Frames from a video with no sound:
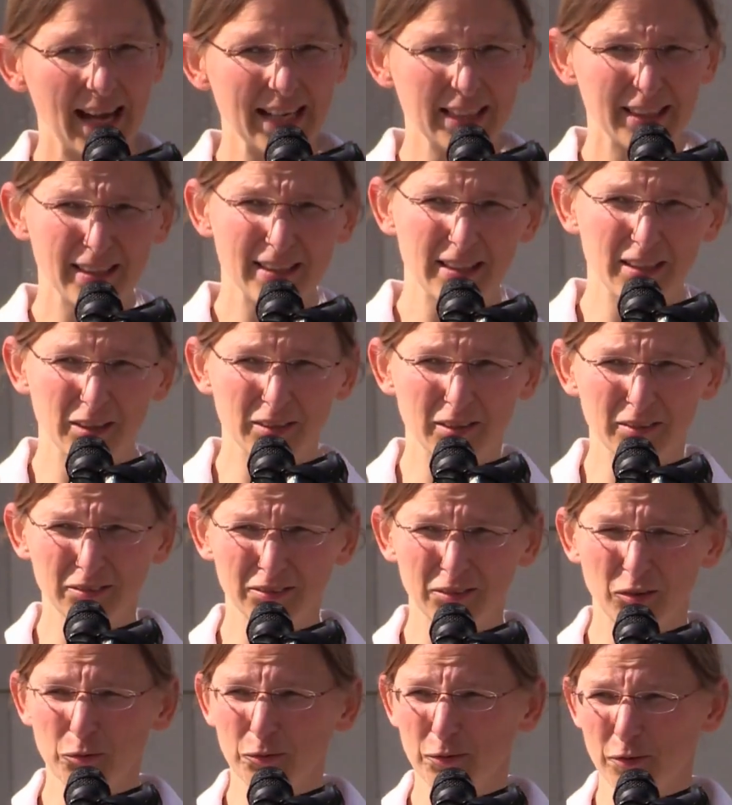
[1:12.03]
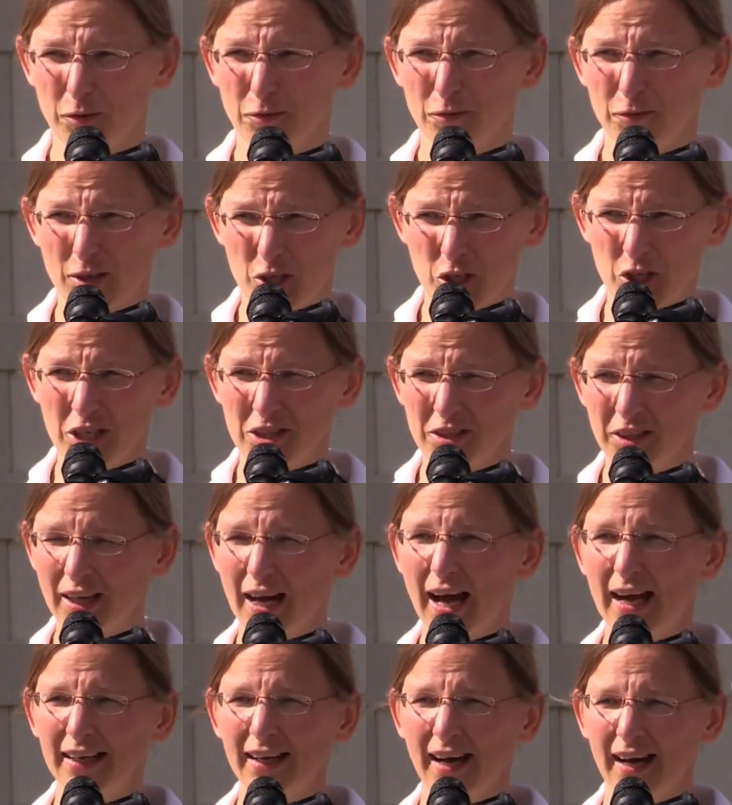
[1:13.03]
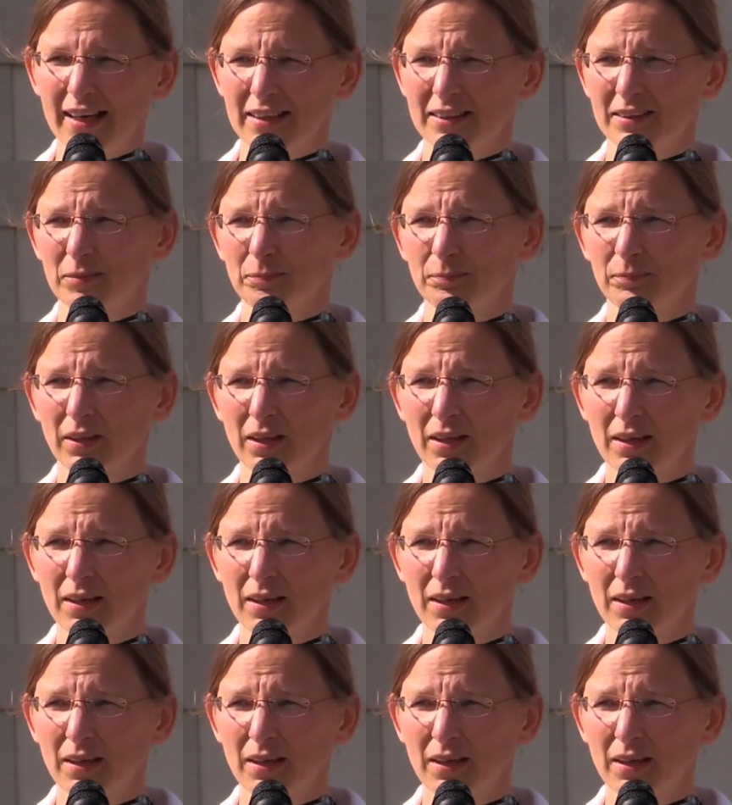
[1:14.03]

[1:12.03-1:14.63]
guidelines for various health problems.